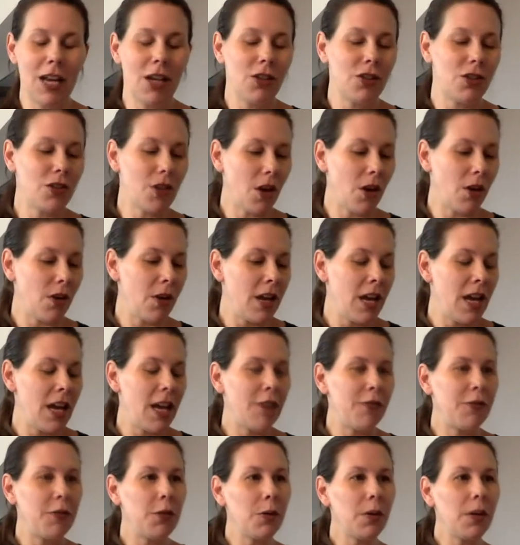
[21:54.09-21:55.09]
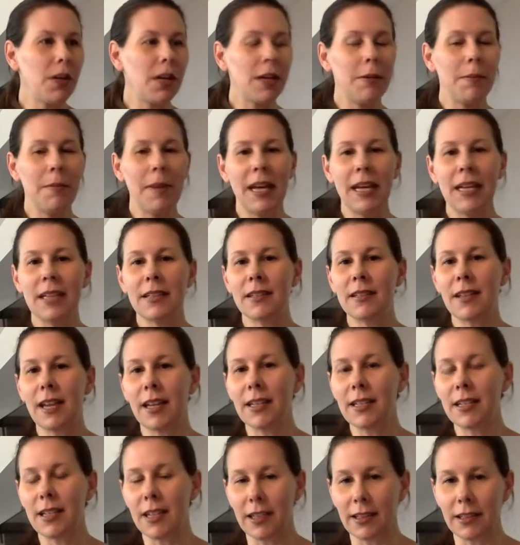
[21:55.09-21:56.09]
So if you were going to make a
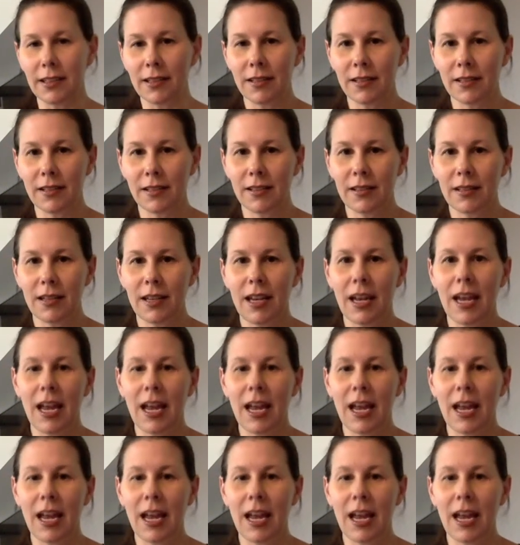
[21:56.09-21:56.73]
sentence